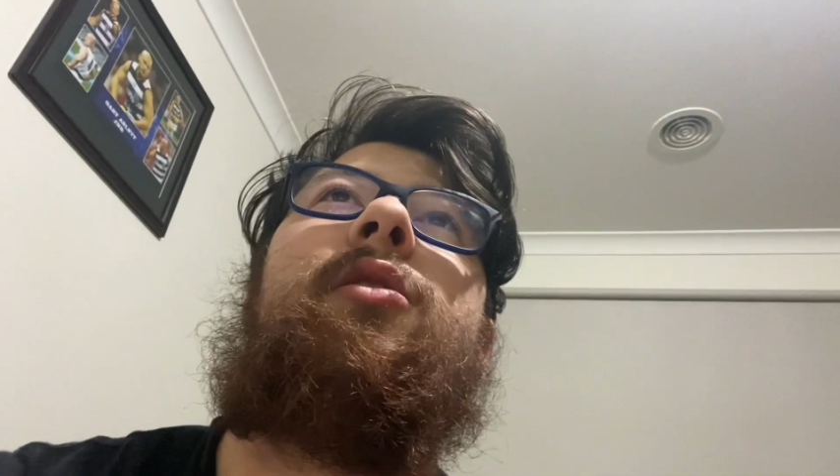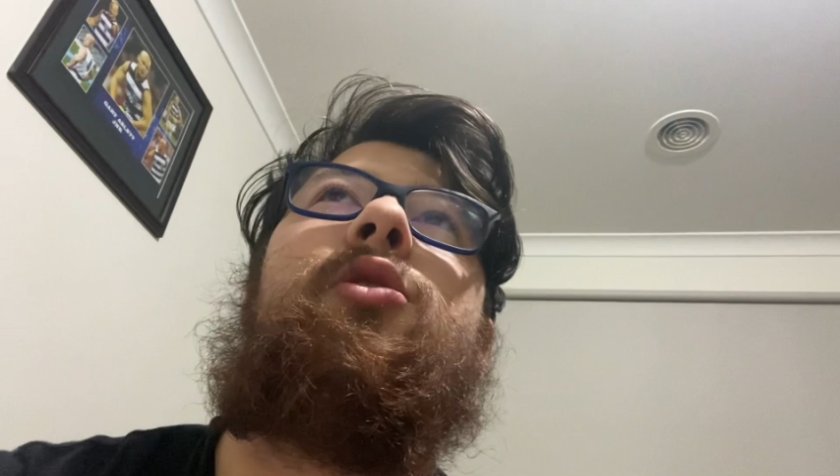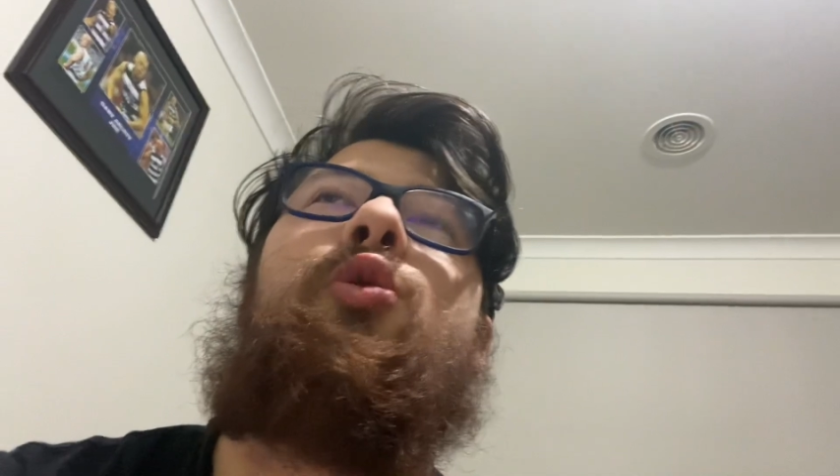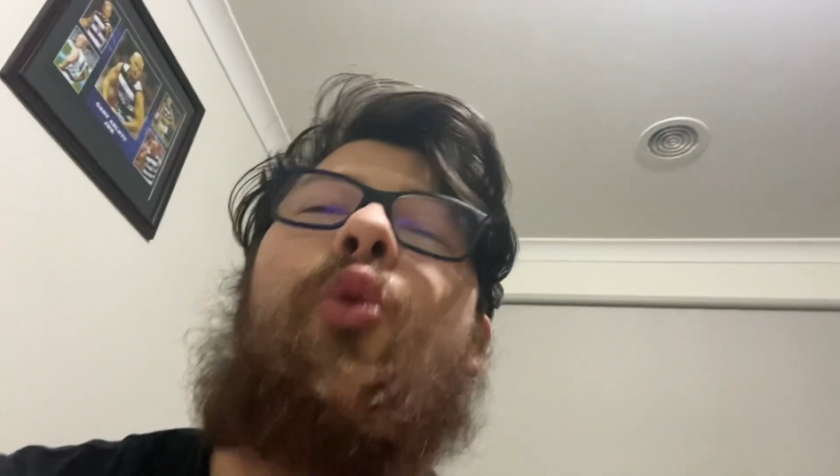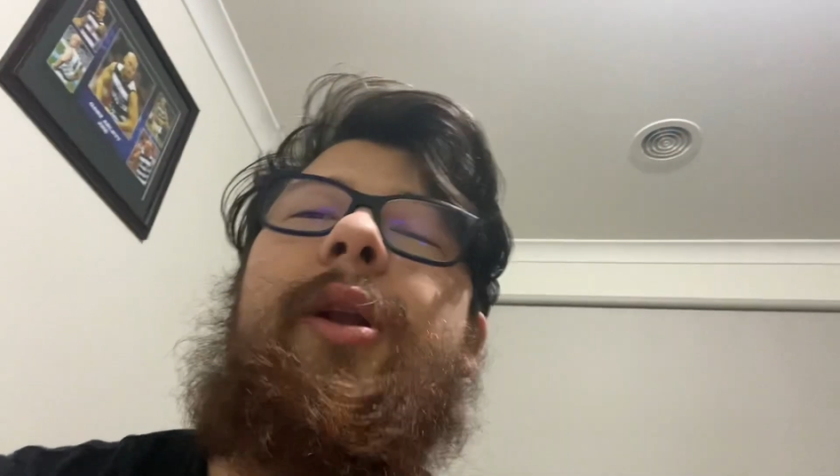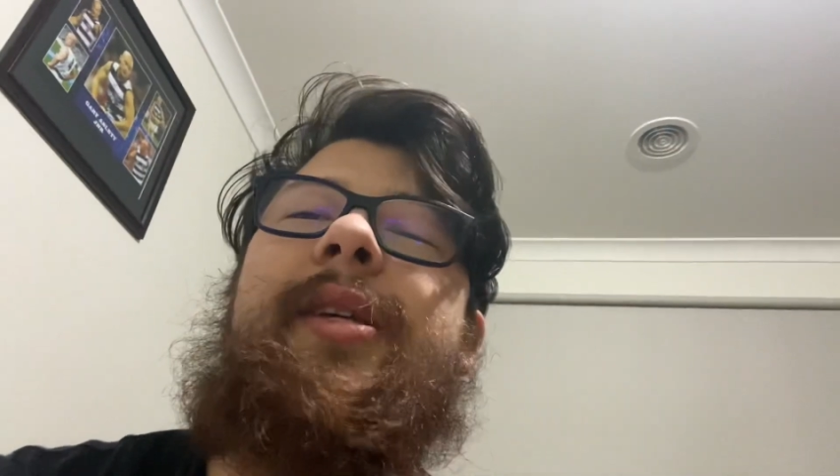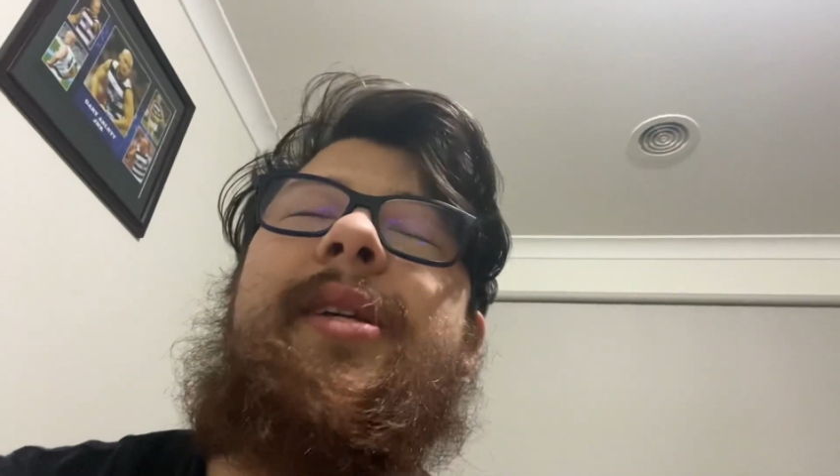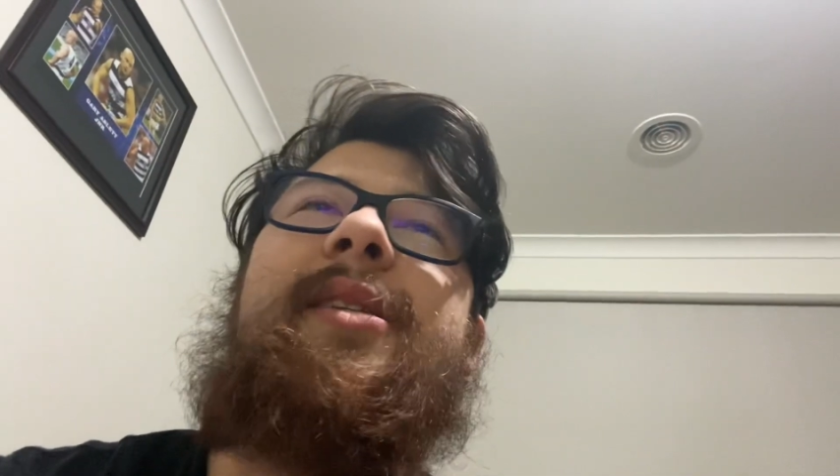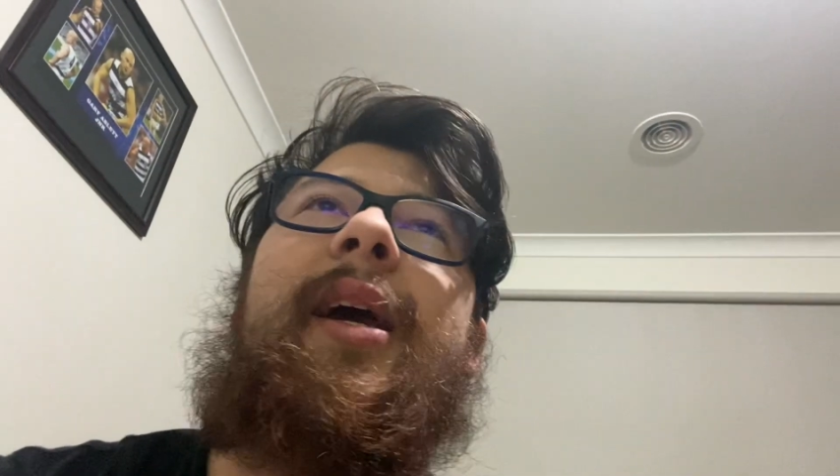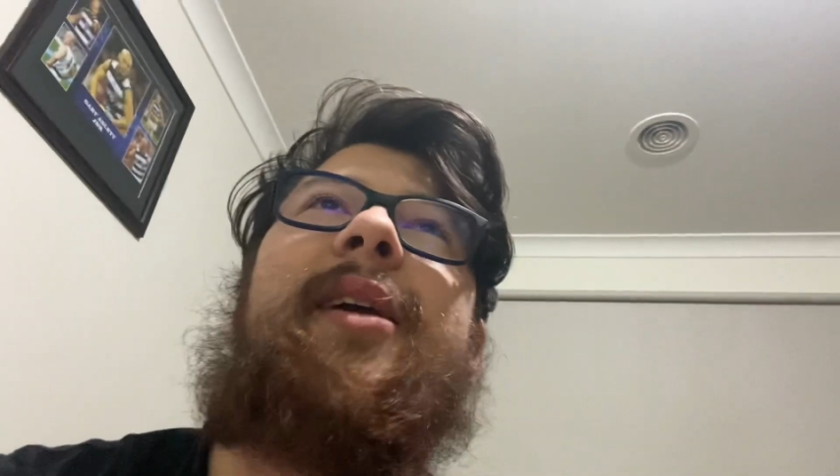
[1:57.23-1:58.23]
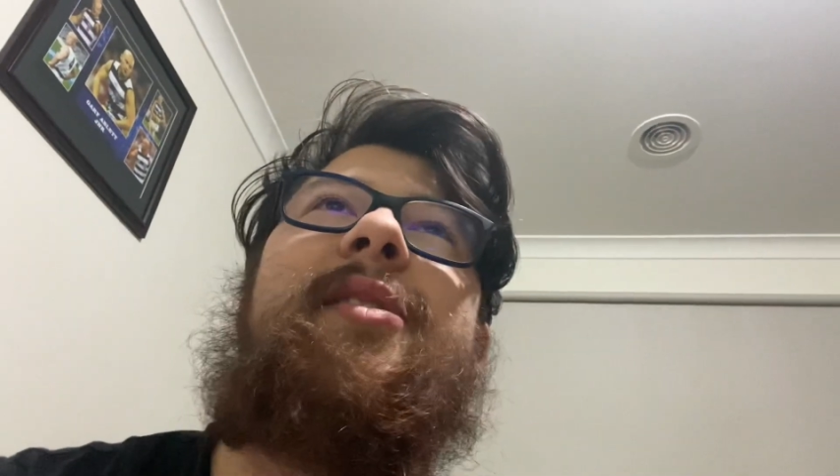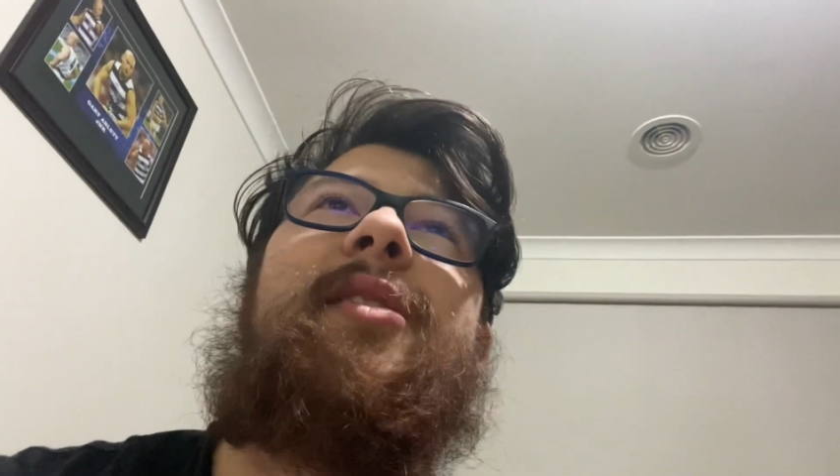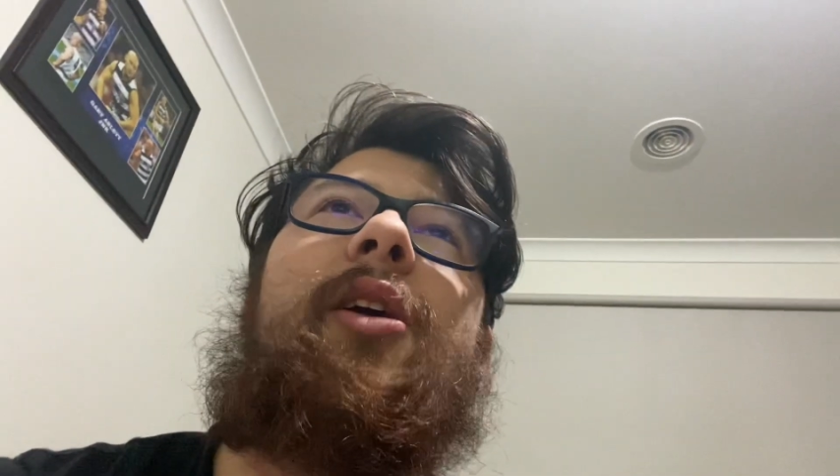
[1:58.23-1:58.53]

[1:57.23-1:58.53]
20 seconds to